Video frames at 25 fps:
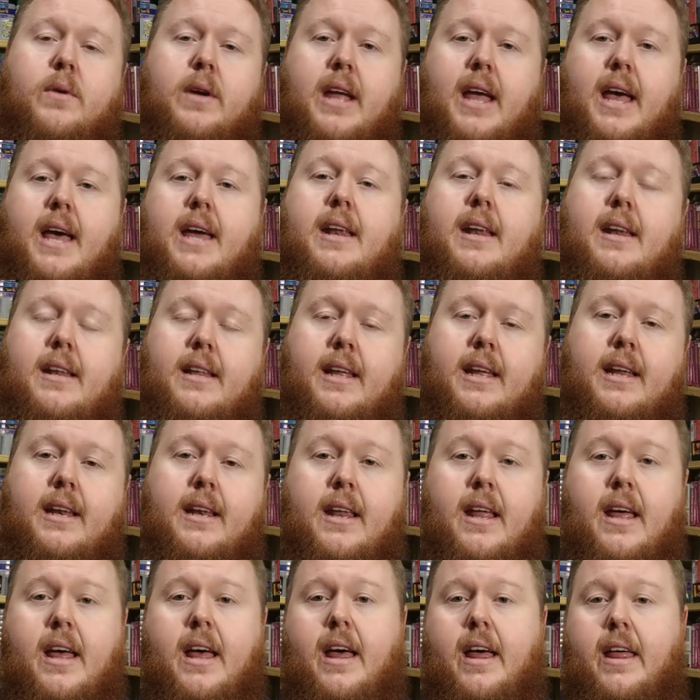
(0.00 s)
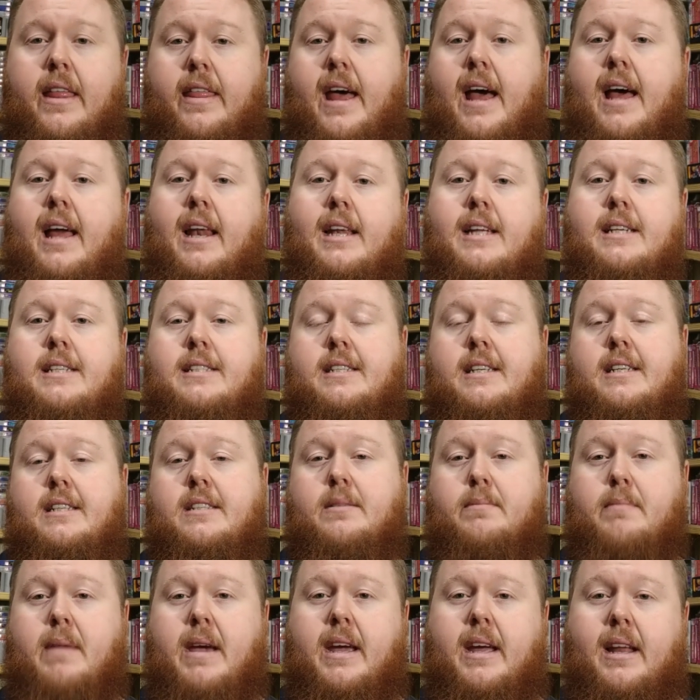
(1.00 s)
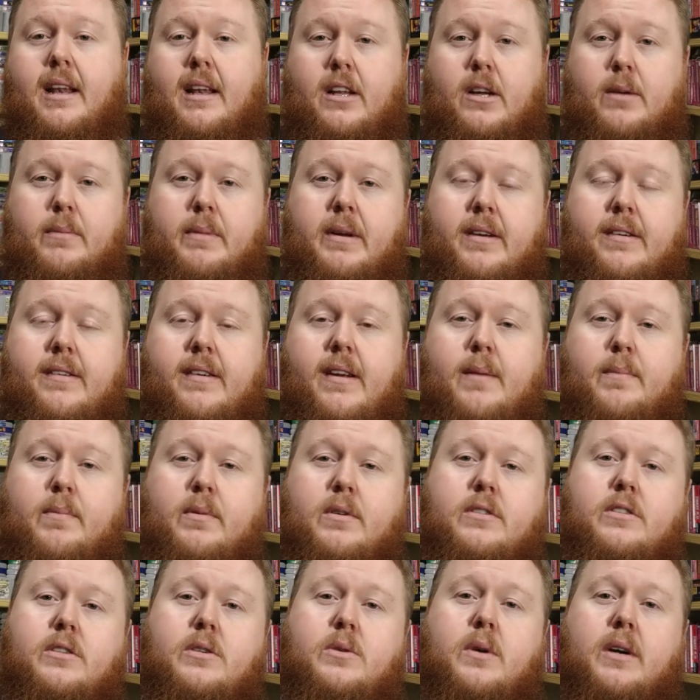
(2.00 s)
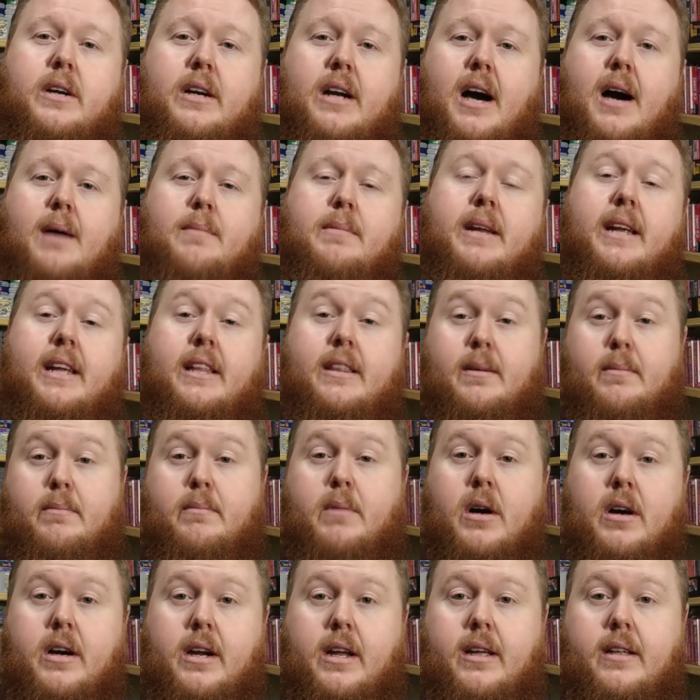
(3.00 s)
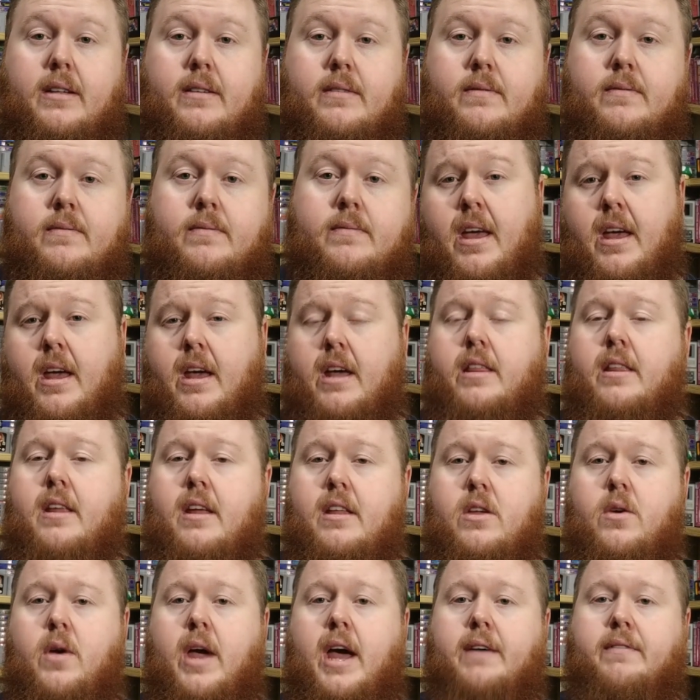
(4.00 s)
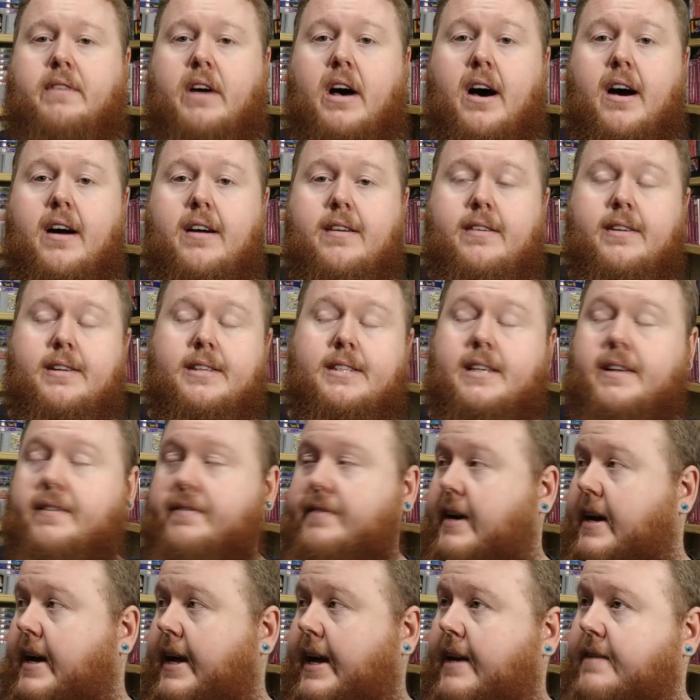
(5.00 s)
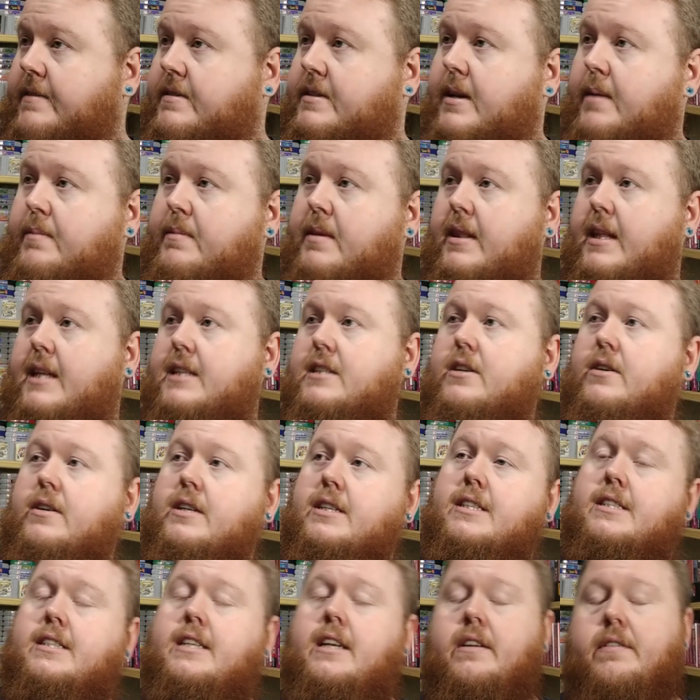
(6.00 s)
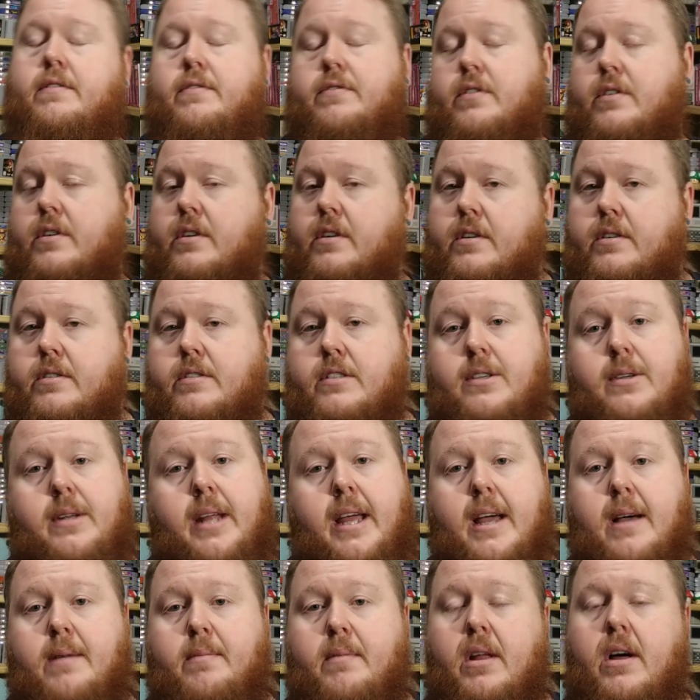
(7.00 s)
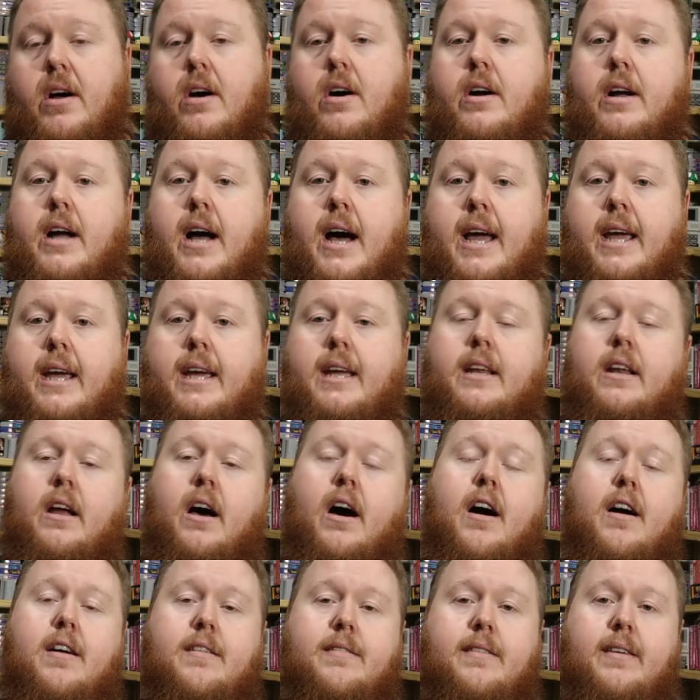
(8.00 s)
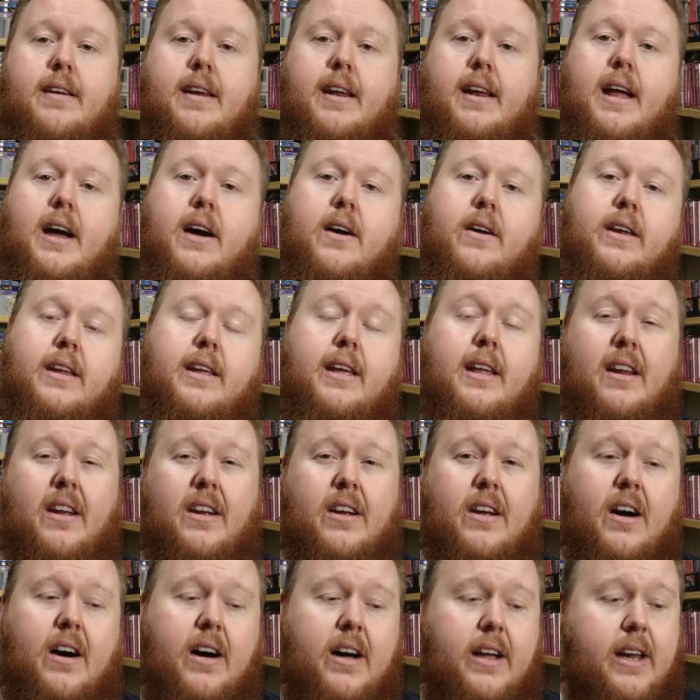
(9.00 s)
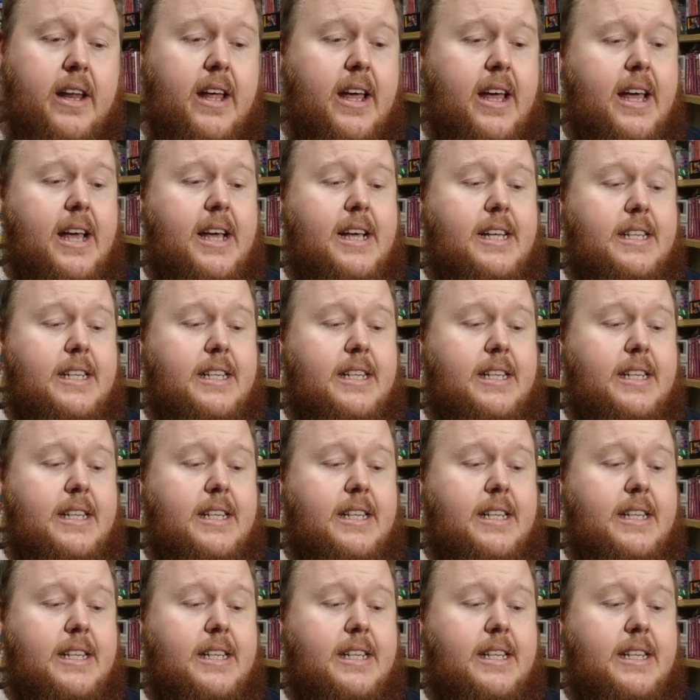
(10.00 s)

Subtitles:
and re-editing that listing to make it a little bit cheaper to accommodate the market. And then you have auctions. If I have something that's going to sit for too damn long, I can auction it out and get it gone.